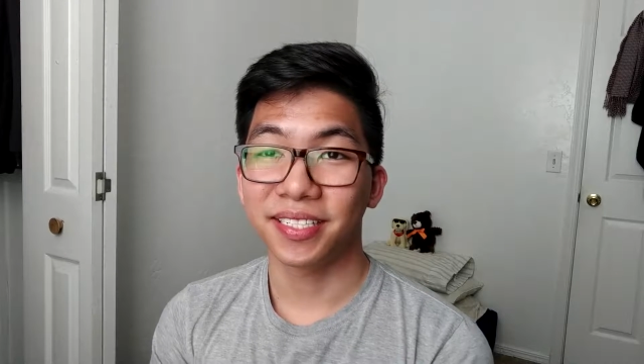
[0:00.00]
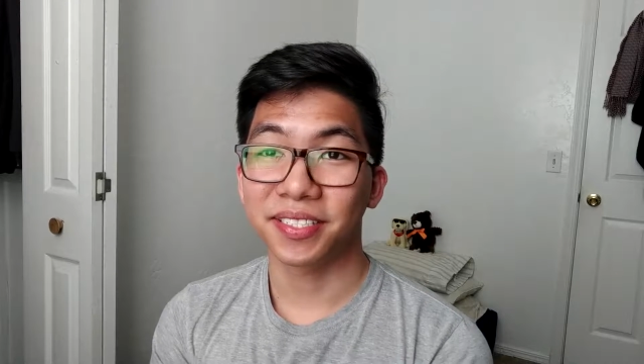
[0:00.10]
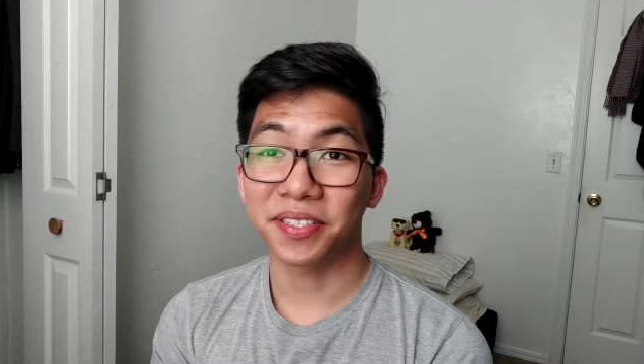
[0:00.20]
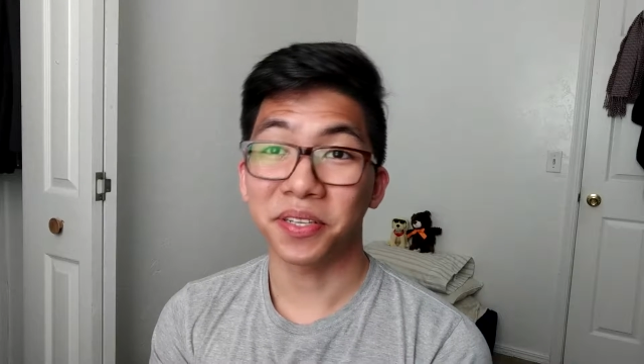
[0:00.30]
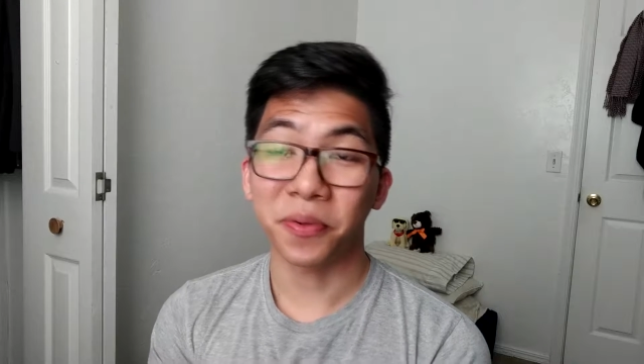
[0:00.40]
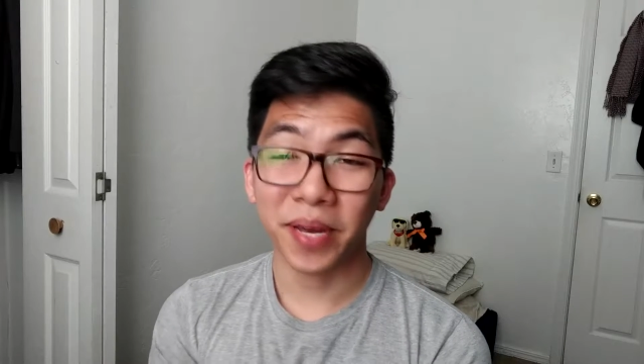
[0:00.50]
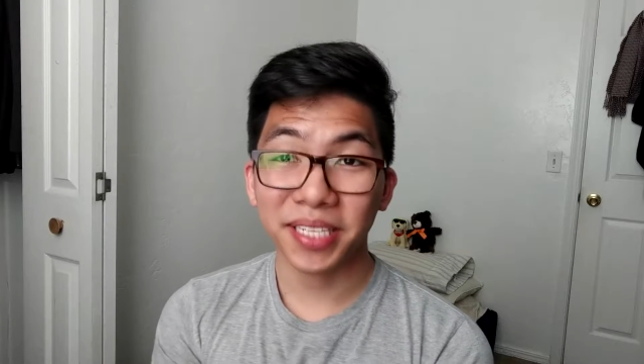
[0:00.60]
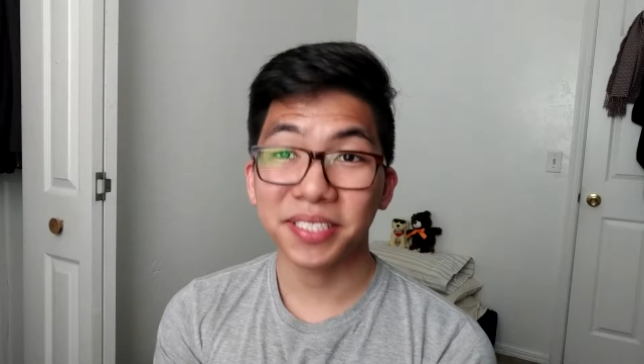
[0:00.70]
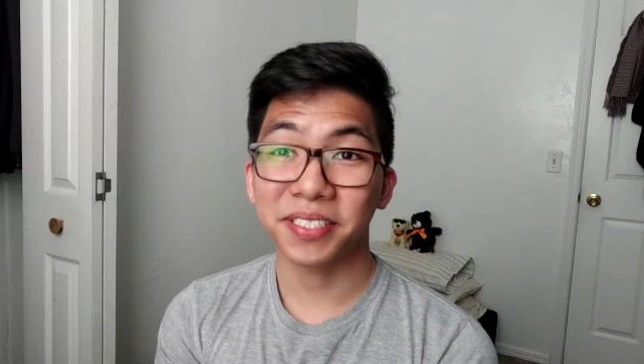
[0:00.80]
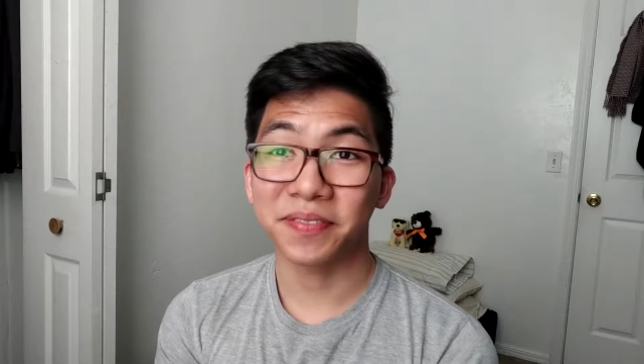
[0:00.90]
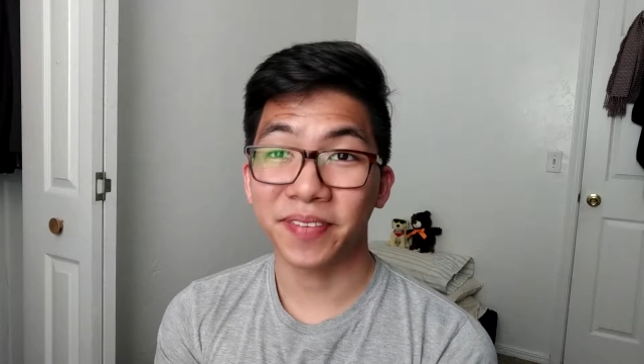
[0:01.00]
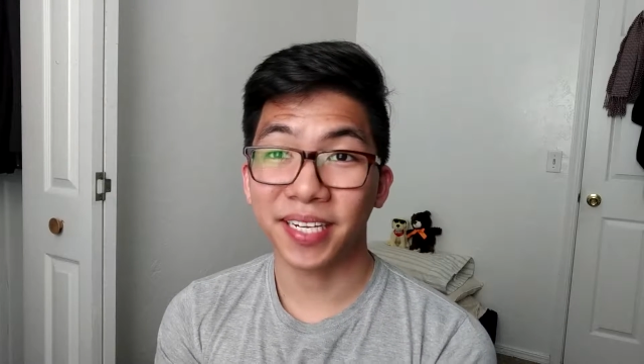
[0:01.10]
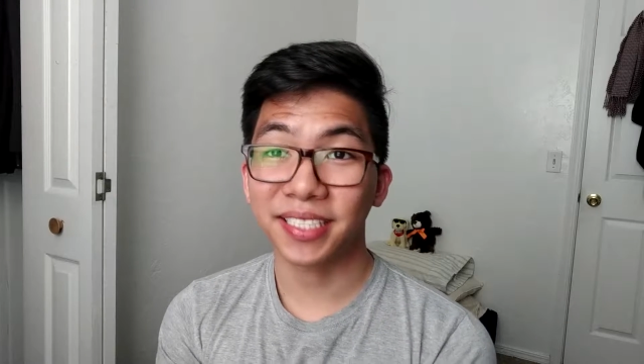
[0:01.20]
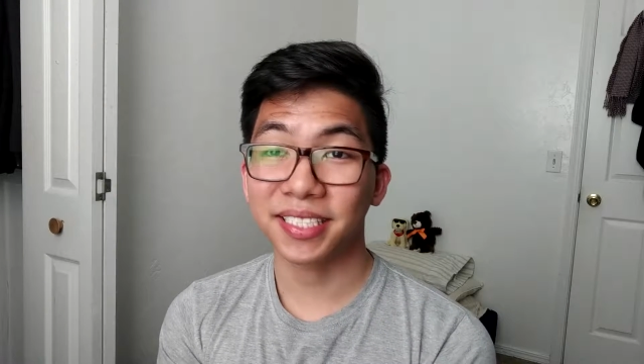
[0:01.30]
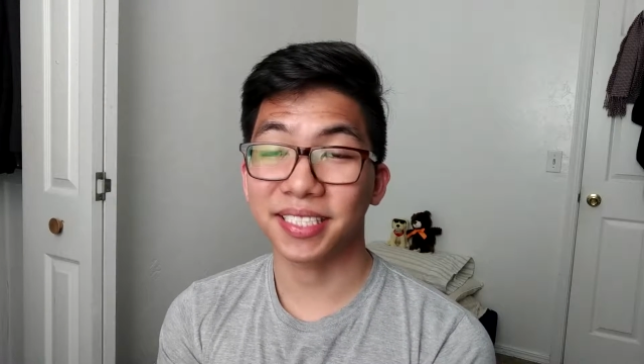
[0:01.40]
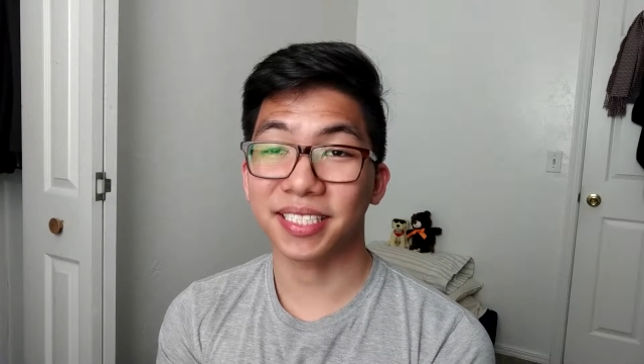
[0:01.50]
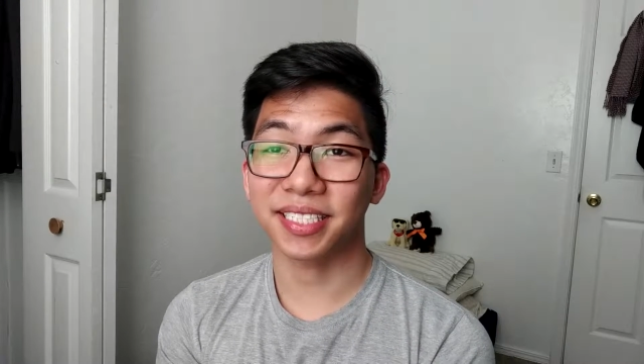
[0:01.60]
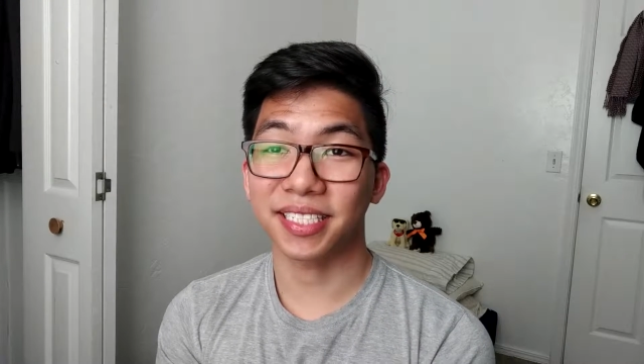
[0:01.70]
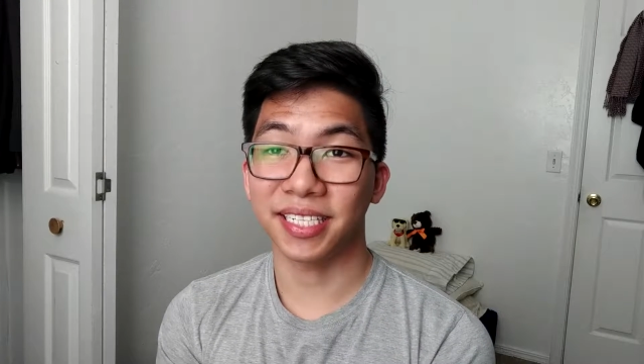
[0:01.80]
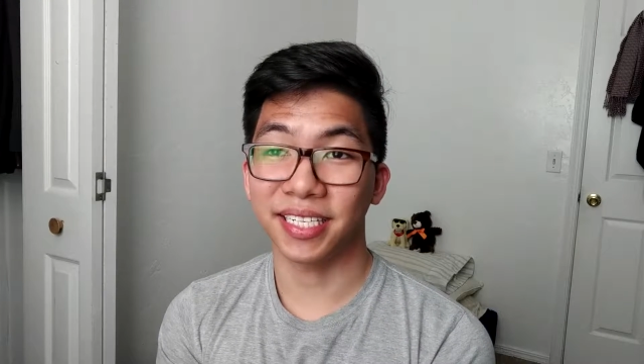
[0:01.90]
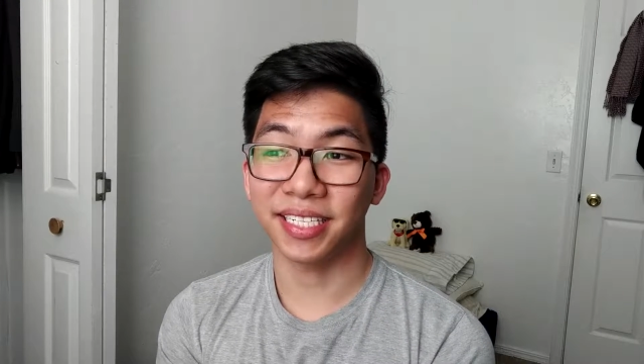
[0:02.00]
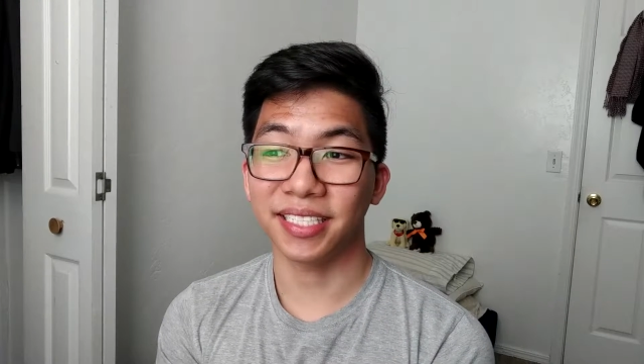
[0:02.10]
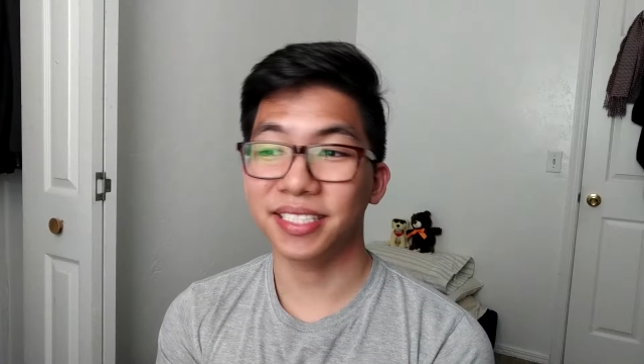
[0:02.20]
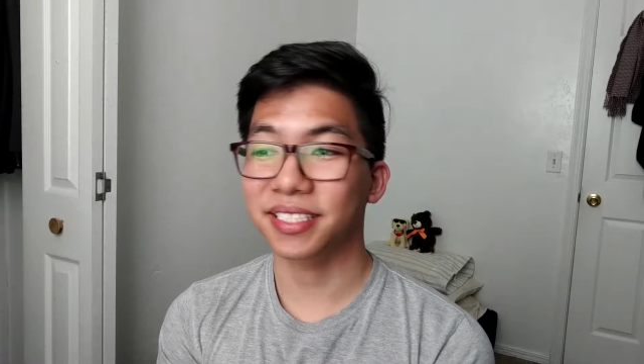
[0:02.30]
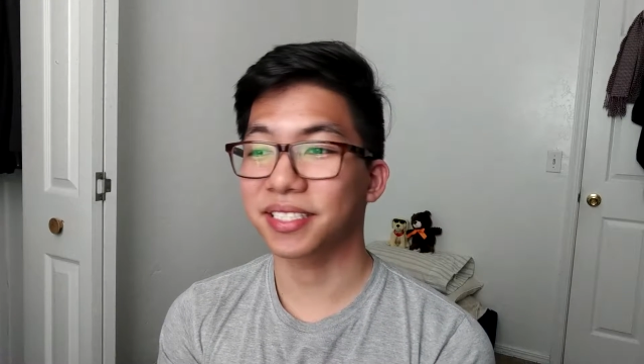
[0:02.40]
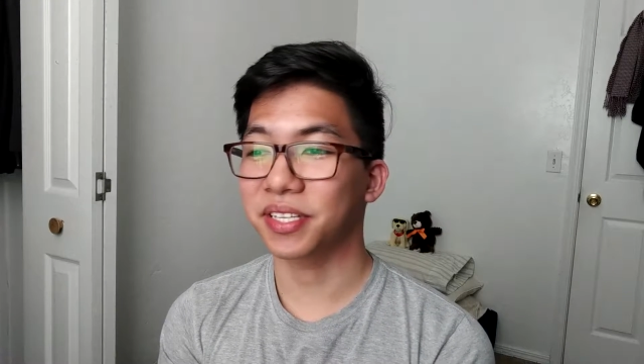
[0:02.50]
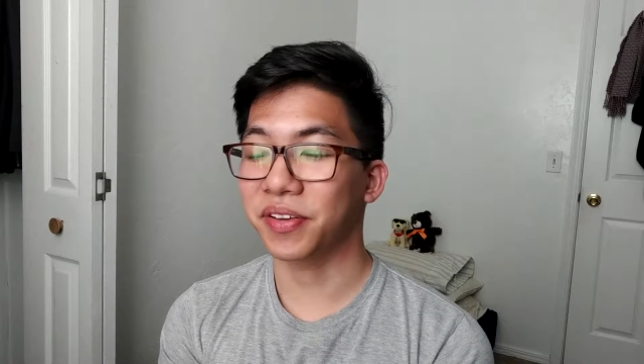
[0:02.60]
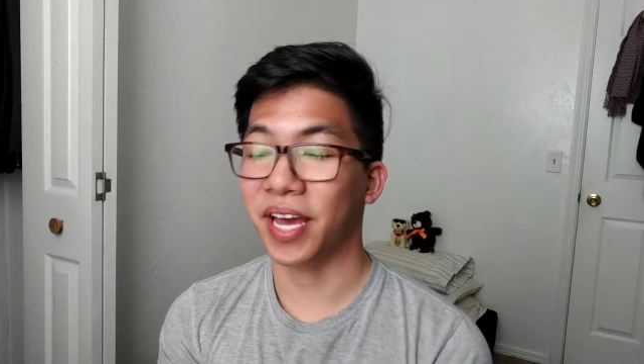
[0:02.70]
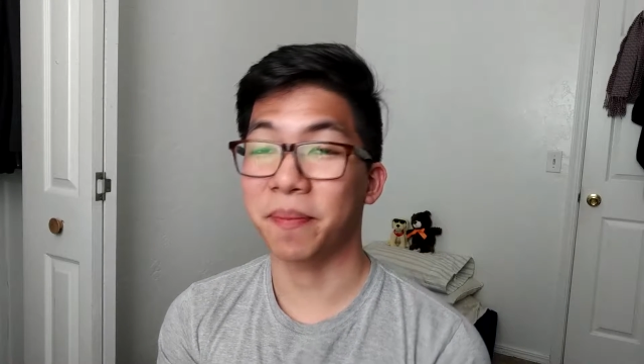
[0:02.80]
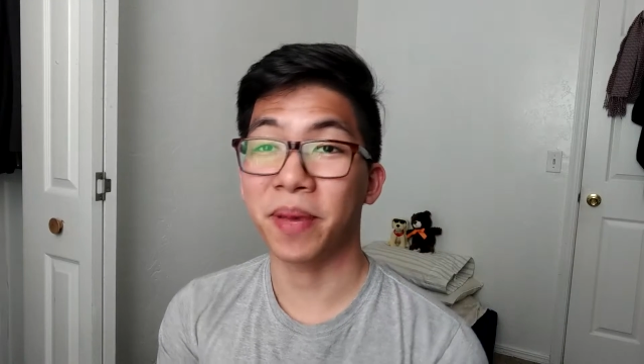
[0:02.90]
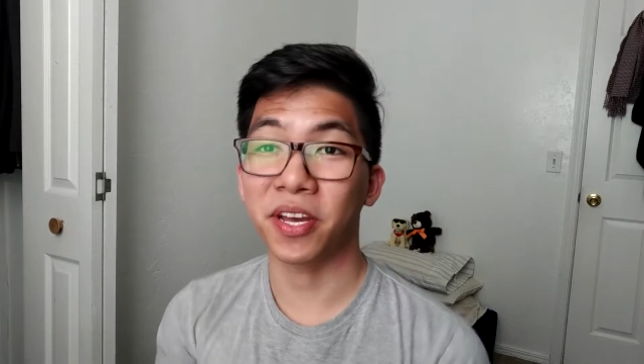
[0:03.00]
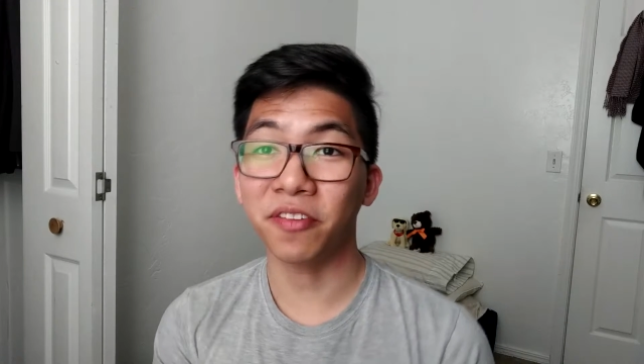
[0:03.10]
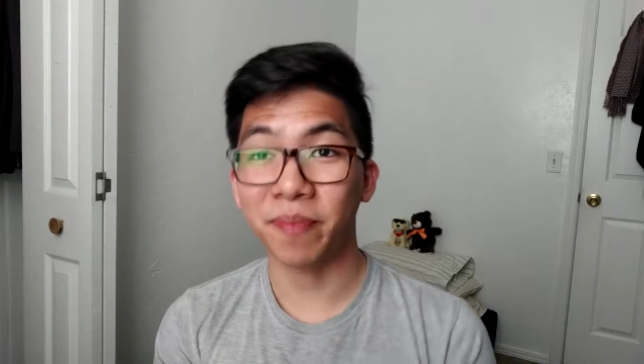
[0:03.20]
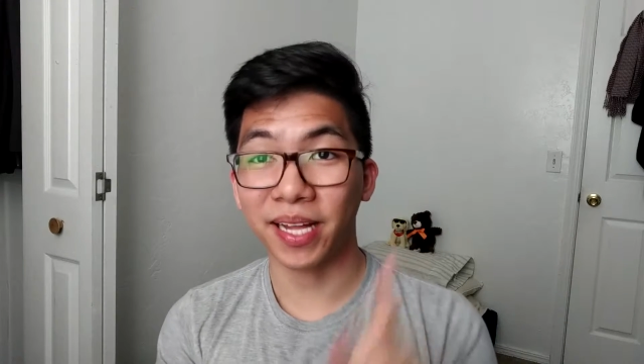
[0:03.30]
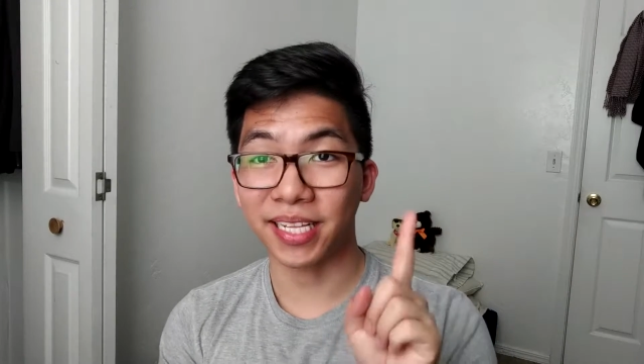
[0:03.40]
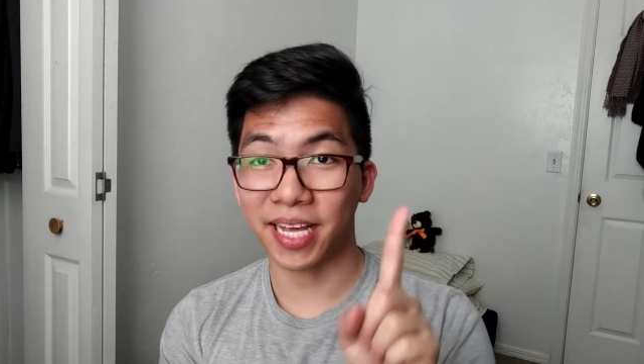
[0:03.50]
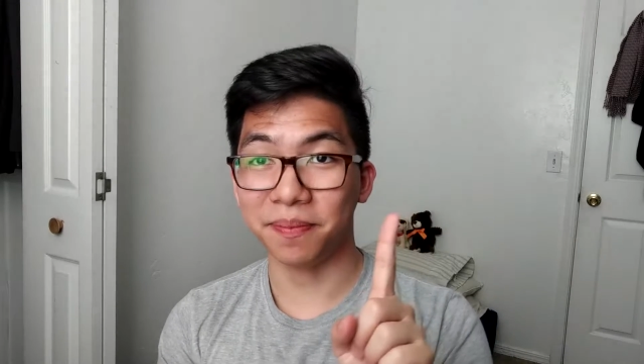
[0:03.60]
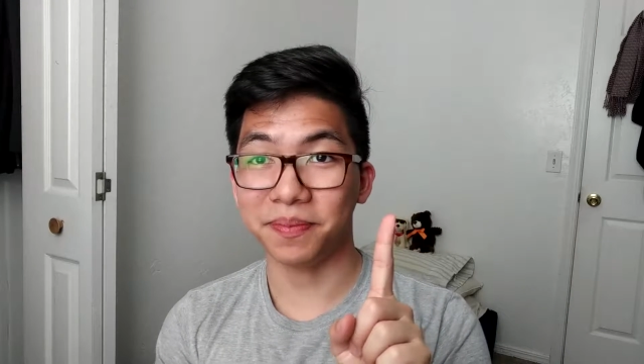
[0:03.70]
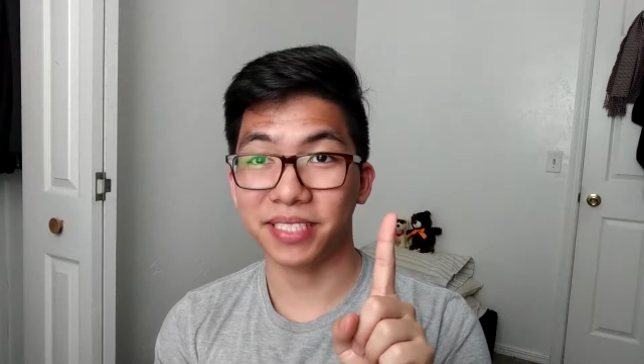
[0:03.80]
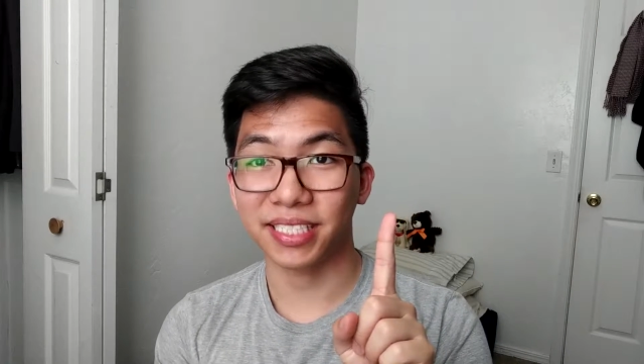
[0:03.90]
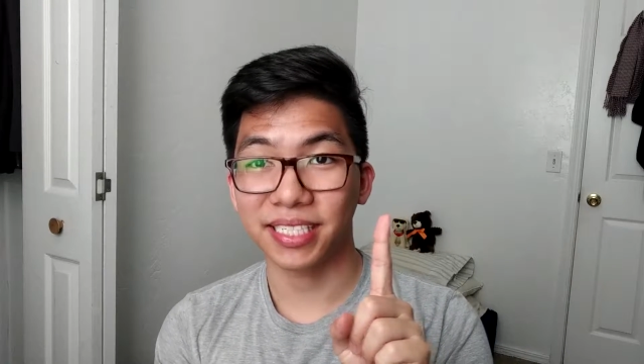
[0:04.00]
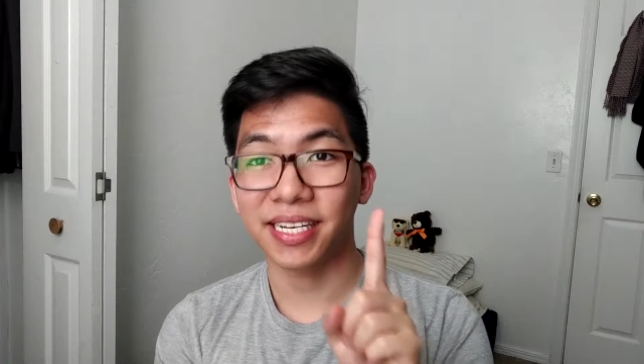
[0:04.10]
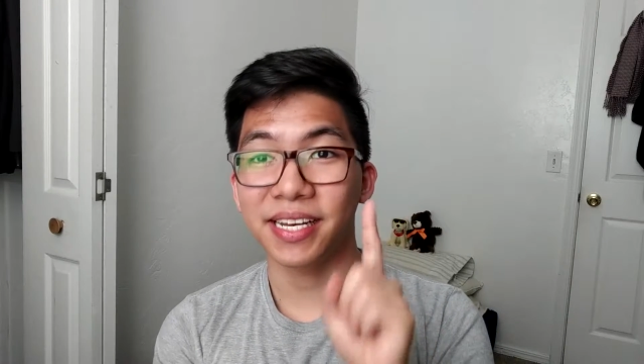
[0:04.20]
So the ways to invest is you can pay off bad debts,